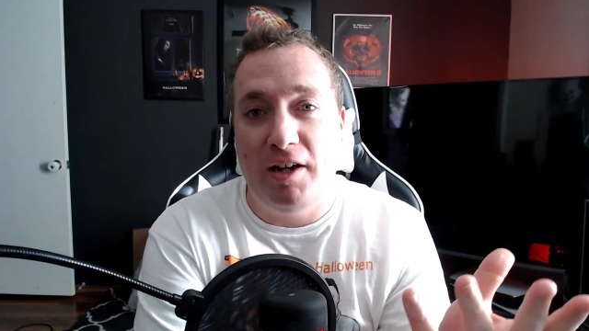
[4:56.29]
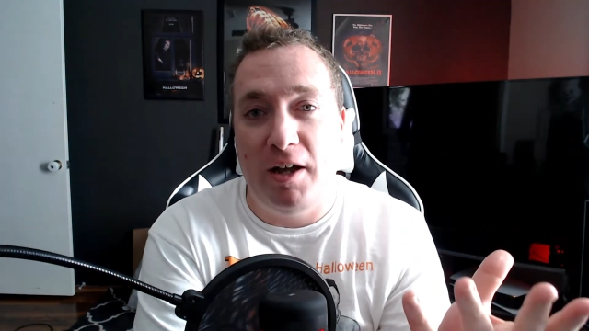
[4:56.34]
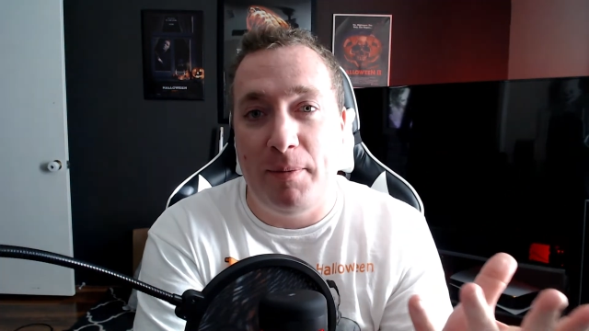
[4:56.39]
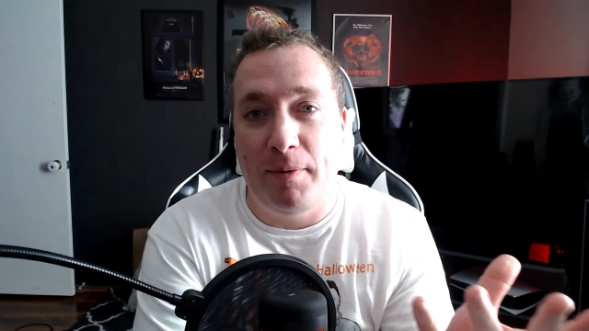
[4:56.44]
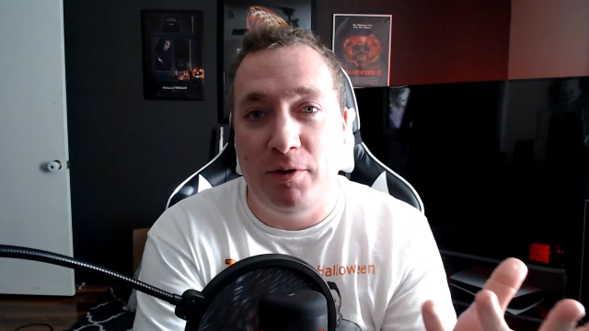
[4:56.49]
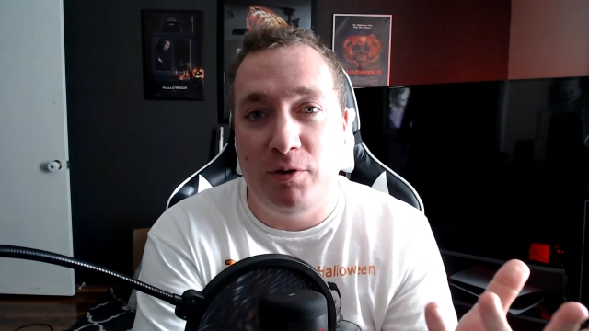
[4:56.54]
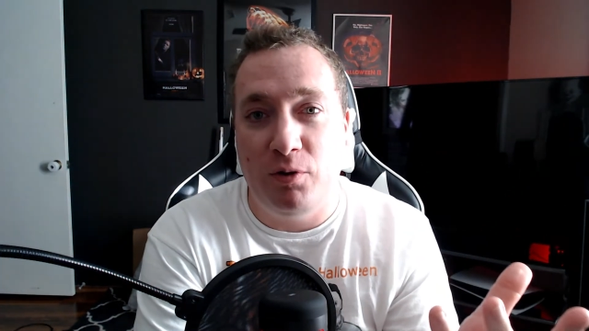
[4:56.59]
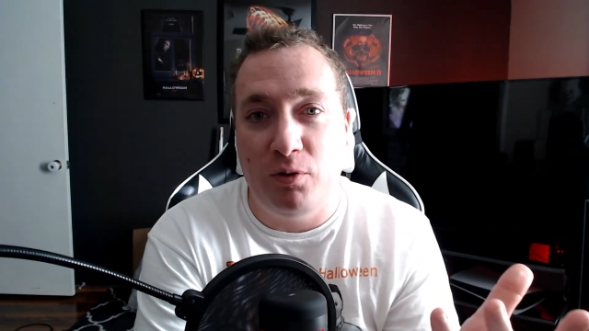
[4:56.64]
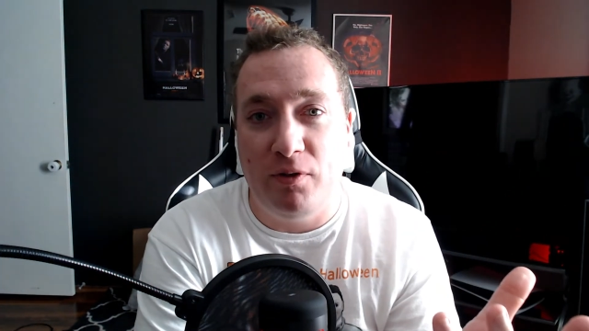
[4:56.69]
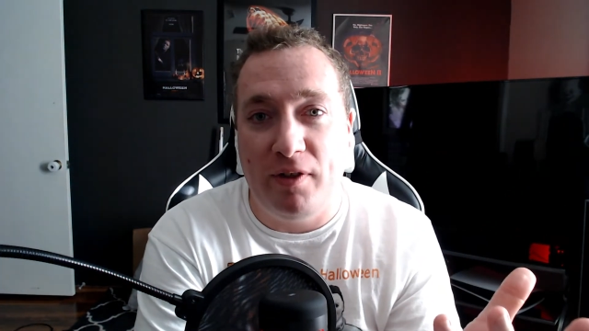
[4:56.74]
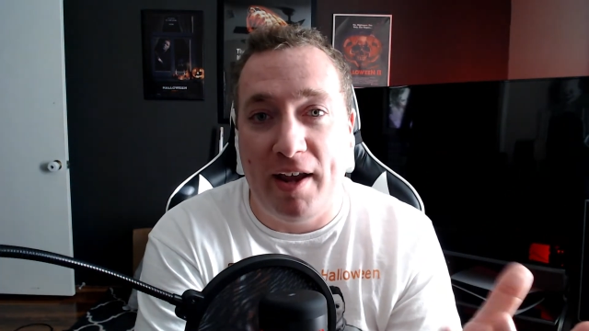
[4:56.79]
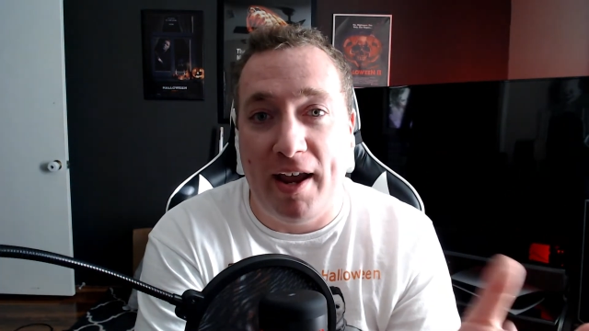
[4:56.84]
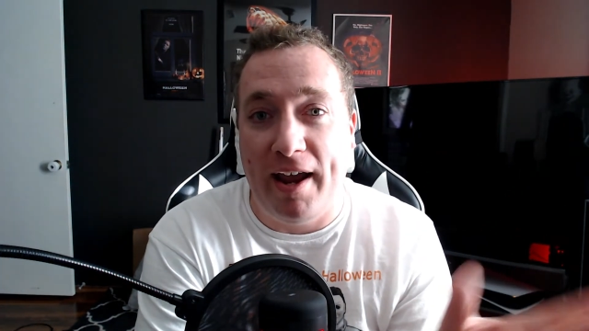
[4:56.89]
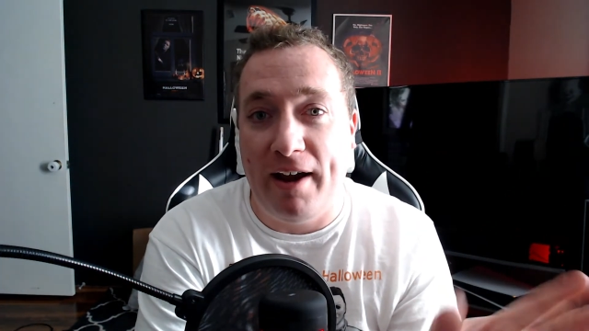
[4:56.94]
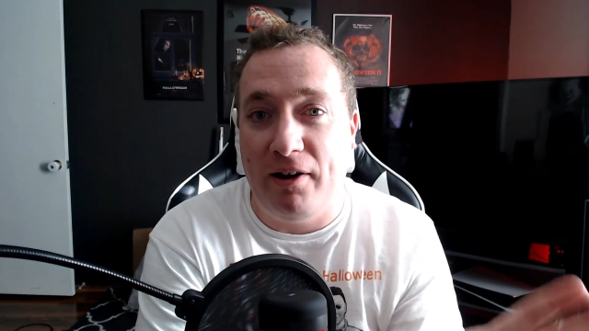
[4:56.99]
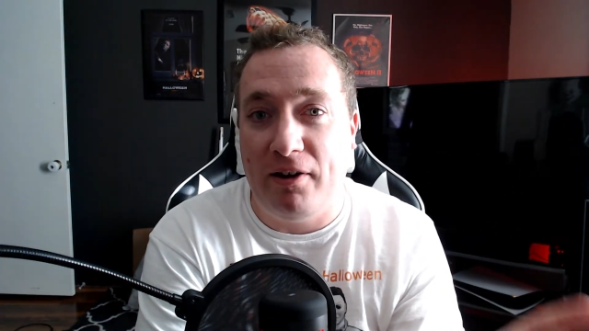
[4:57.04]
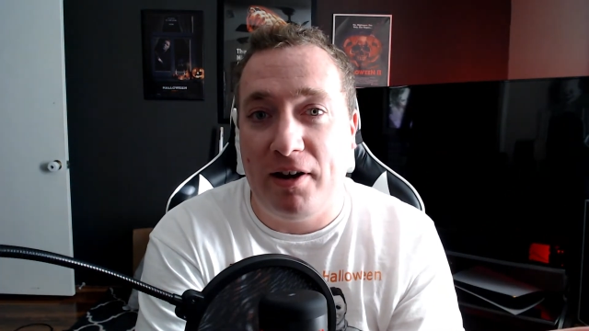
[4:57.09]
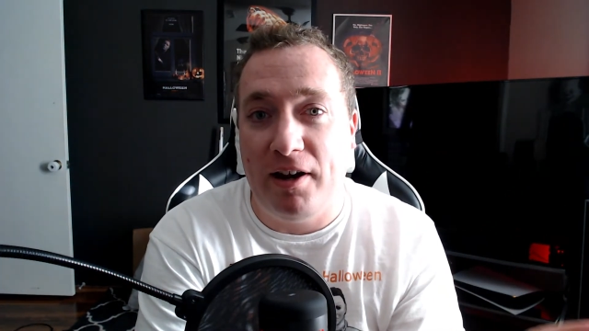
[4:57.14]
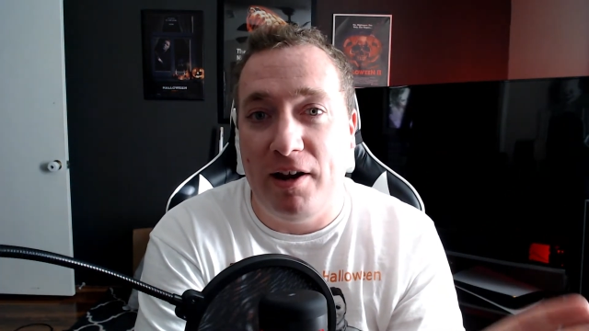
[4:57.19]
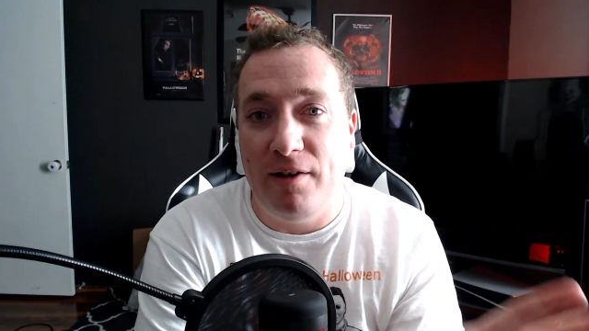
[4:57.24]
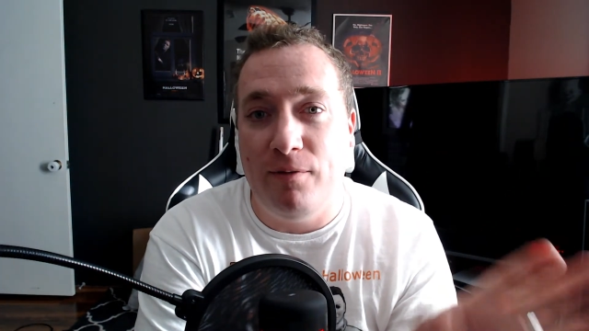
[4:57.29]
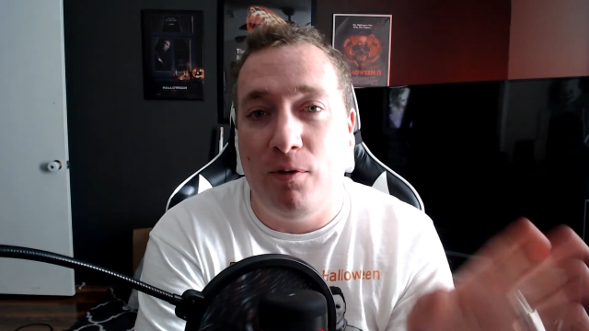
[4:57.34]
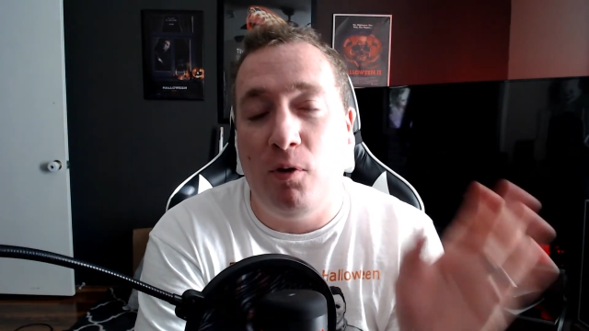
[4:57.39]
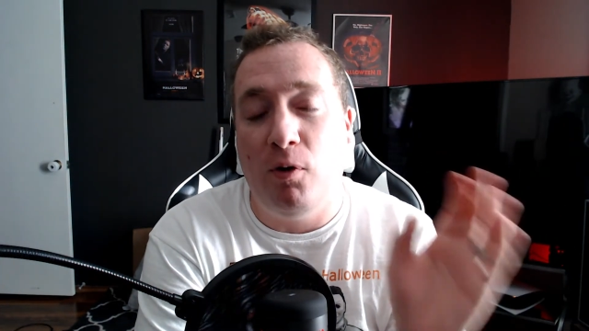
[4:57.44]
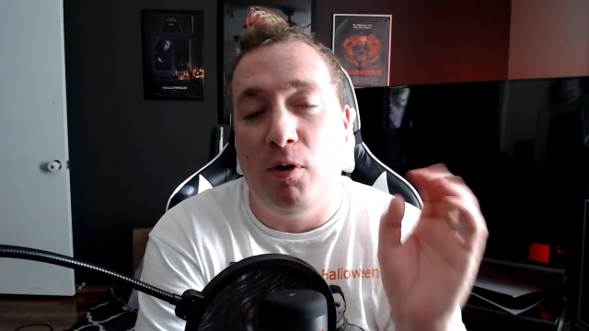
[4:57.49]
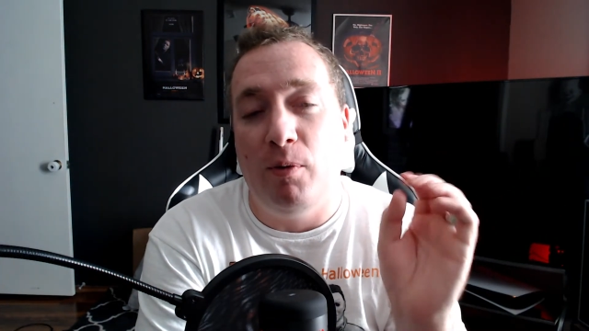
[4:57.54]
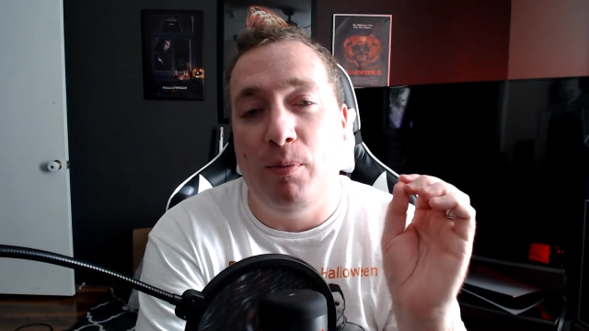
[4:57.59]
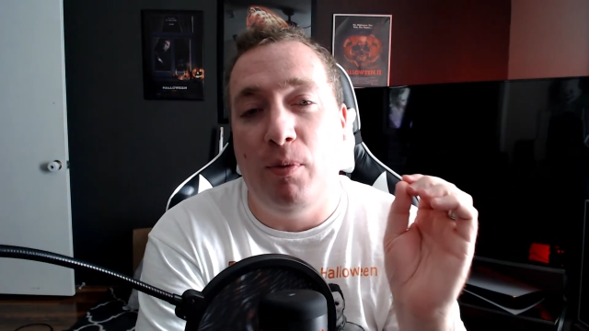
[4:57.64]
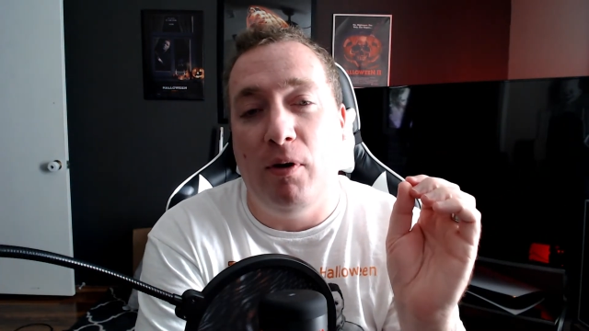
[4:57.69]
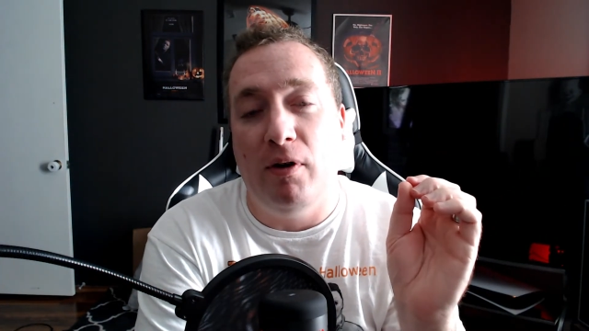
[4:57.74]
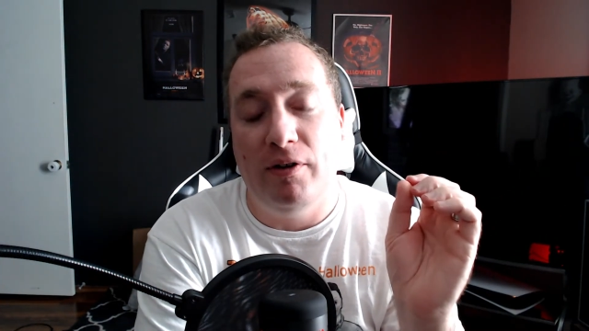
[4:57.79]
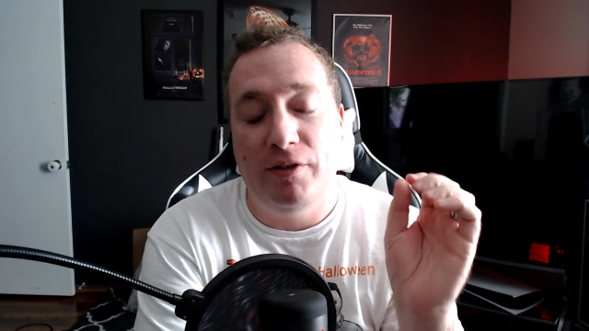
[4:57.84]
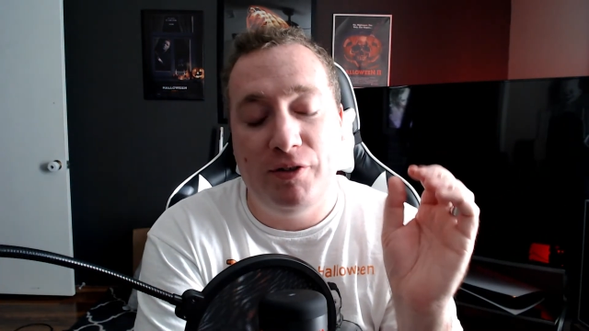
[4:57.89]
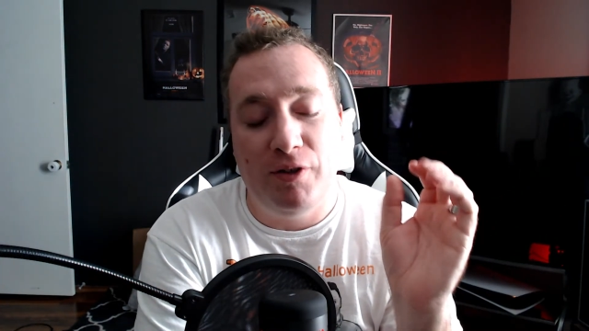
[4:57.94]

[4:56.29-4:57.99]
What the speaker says: coming toward the Anarchy of Horror part.